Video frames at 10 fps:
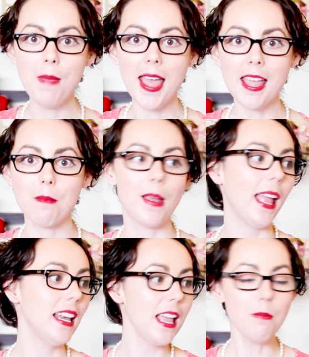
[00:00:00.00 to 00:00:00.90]
met him,
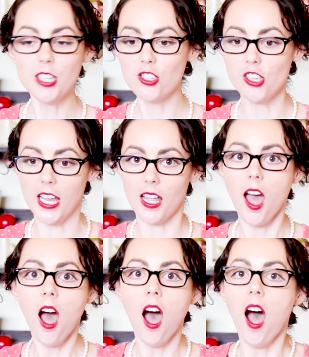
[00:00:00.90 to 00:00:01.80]
and Emma's just like,
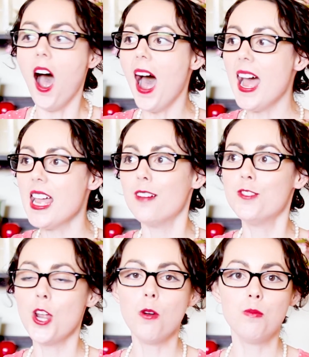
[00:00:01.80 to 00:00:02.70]
I
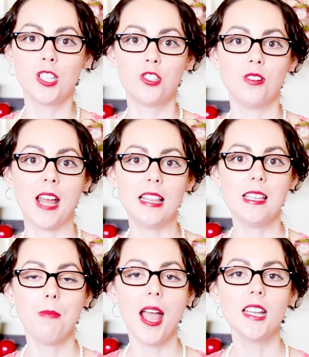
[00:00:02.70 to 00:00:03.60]
have known Mr.
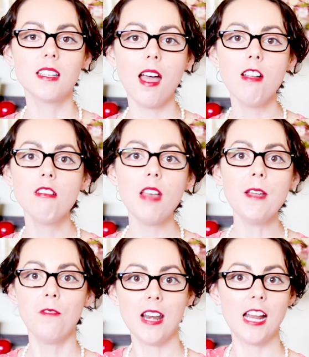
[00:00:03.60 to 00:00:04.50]
Knightley my entire
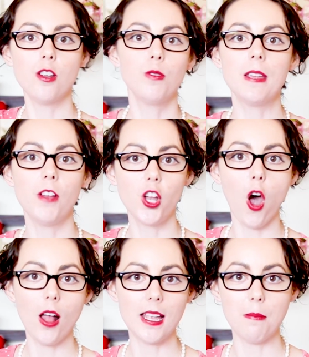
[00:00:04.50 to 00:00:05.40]
life and I don't even
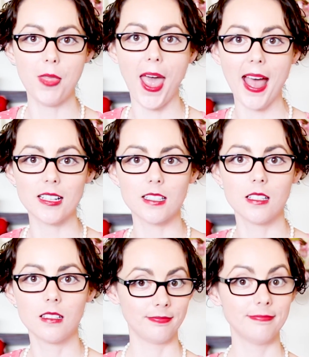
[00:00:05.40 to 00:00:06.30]
call him that.
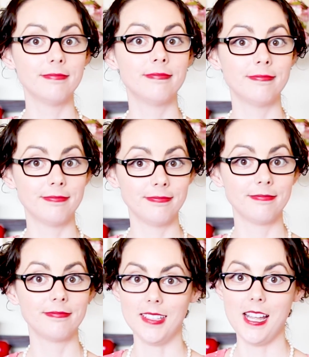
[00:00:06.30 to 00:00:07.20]

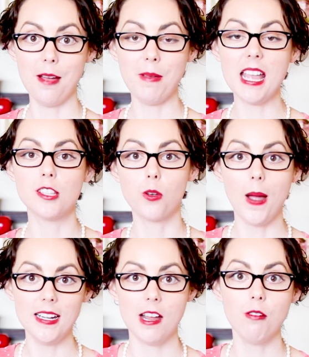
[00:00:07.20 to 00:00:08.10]
Yeah, it's
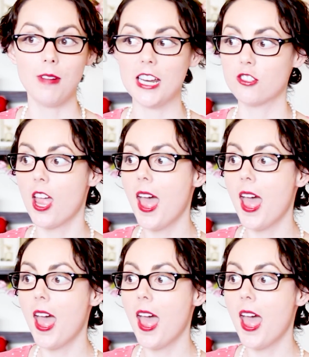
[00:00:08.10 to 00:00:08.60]
quite an outrage.